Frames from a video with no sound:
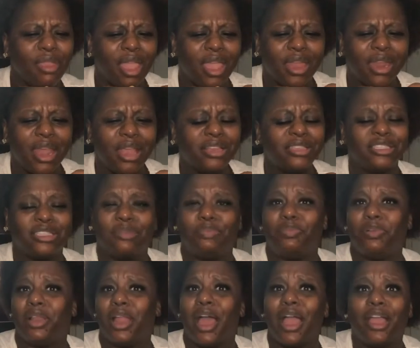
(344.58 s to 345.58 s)
And I used to be
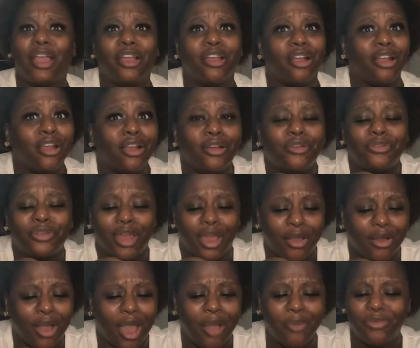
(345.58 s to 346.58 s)
like, girl,
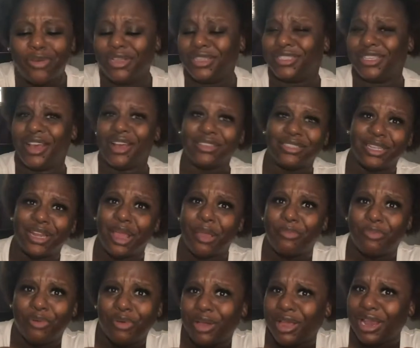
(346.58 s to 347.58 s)
no, I wouldn't talk to that
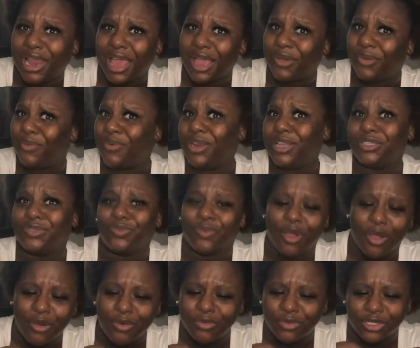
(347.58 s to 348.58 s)
boy. Like, what is
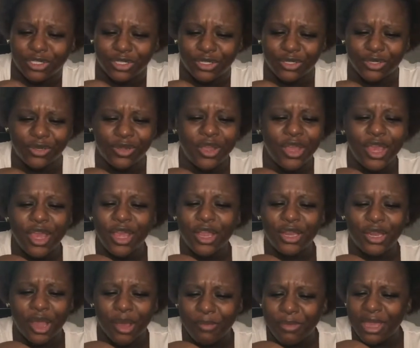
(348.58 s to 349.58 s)
wrong with you?
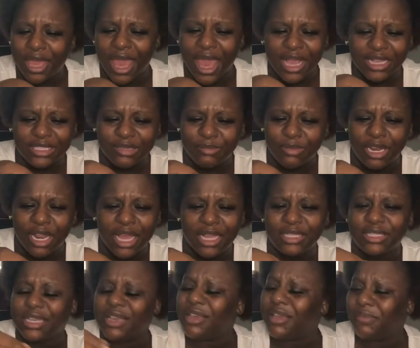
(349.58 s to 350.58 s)
Don't be asking me that.
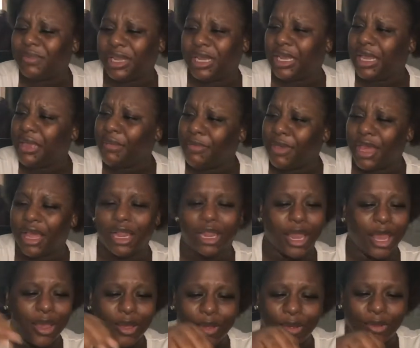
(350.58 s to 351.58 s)
Tell him to leave me
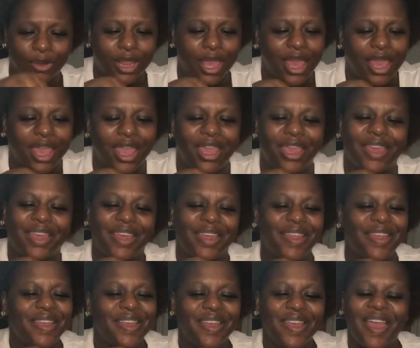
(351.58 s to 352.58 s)
alone. Like,
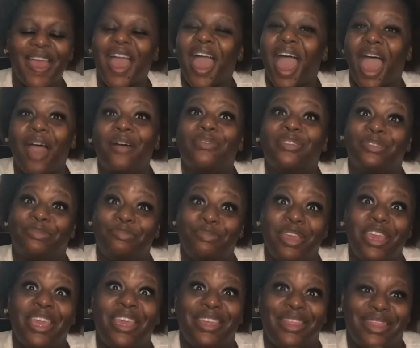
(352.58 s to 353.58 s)
I was
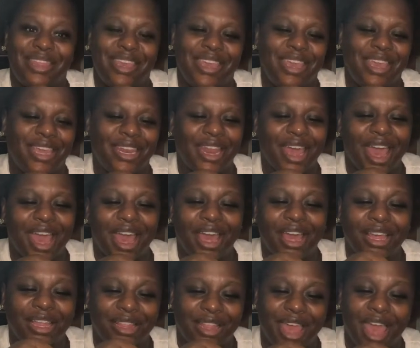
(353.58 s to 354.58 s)
mean then.
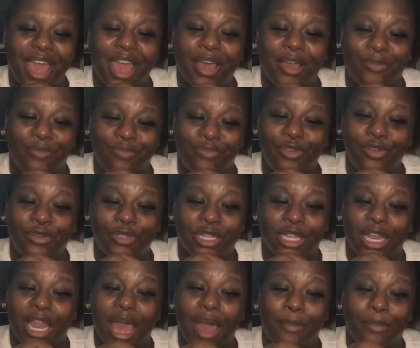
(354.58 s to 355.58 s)
I used a
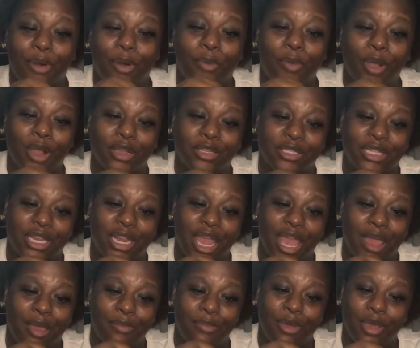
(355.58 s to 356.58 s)
lot more words than
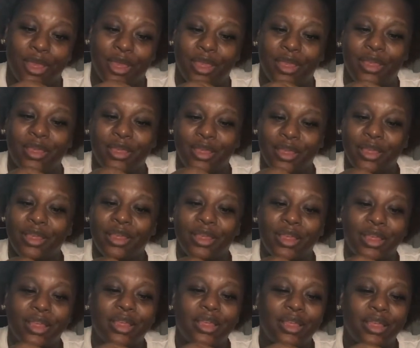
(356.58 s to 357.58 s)
that, but
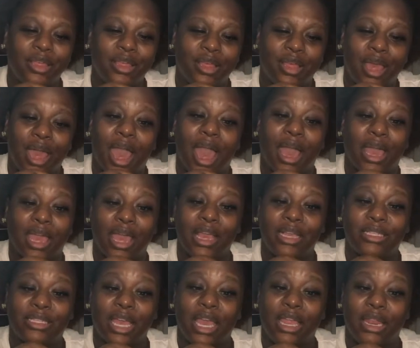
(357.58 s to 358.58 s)
I can't
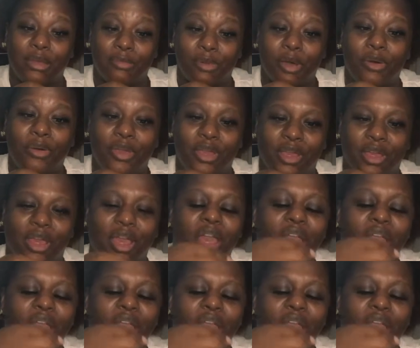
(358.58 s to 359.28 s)
say them on here.